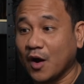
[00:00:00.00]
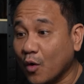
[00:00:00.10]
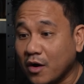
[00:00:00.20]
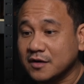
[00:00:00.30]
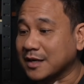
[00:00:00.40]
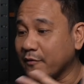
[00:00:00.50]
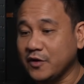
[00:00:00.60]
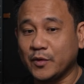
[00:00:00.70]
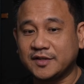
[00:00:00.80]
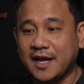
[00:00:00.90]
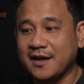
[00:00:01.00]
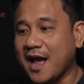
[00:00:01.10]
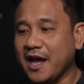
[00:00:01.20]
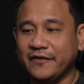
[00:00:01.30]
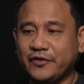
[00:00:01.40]
Or some of you would say,
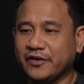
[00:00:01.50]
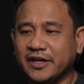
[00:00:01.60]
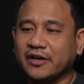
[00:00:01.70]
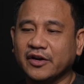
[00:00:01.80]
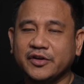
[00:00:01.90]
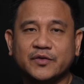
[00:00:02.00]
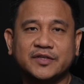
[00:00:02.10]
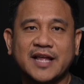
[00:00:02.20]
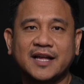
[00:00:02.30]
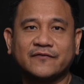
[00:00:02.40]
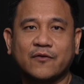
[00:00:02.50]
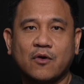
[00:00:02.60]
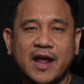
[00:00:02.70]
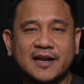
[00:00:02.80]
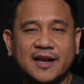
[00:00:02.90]
if you're really gonna use that
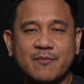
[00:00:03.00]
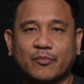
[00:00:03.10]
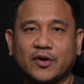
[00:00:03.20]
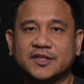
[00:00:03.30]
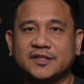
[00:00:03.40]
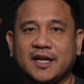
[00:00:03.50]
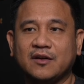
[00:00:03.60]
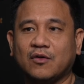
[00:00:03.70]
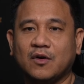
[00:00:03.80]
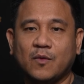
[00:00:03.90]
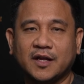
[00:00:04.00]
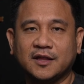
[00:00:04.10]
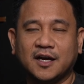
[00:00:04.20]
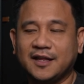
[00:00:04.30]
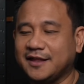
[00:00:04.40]
for LLM processing or
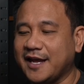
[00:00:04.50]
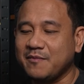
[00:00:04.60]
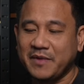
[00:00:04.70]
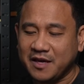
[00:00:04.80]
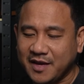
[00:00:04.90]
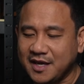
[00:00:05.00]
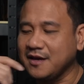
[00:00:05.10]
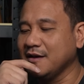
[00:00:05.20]
whatnot, then maybe